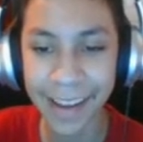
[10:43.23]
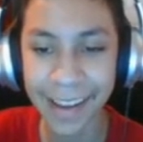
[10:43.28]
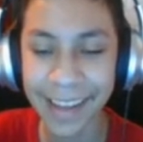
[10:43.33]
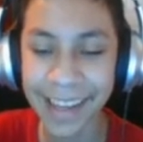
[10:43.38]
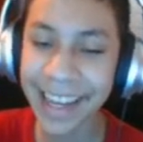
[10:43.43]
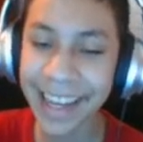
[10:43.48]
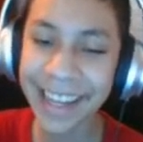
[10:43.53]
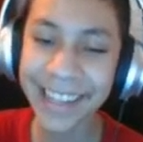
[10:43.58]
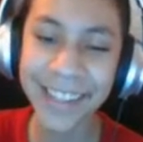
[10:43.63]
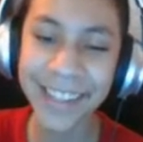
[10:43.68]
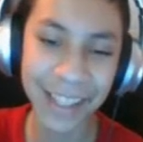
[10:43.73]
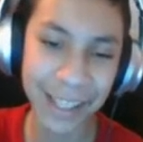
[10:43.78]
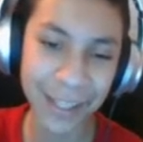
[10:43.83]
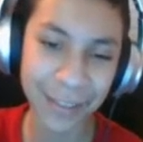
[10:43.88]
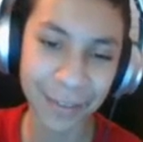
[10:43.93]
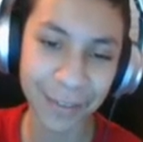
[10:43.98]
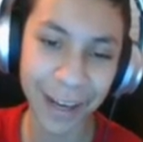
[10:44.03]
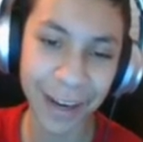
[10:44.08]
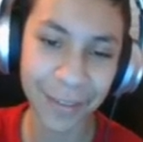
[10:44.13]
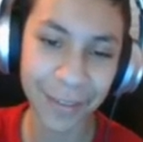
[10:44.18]
He can't do this
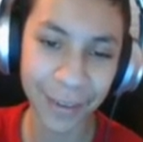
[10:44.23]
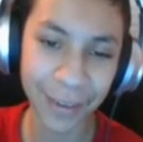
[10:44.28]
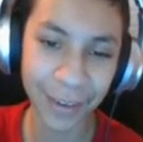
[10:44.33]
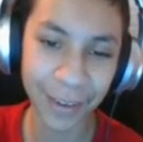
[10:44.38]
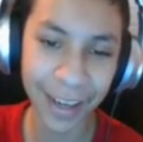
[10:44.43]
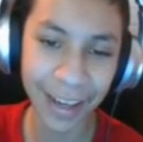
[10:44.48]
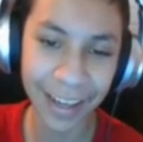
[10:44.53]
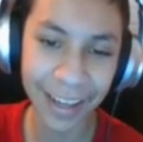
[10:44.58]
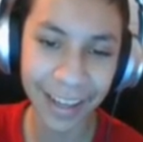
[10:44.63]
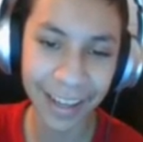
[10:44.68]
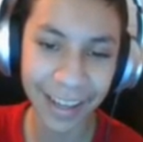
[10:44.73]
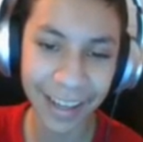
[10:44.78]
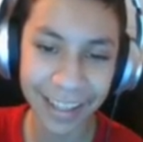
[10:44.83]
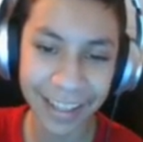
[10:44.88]
forever, right?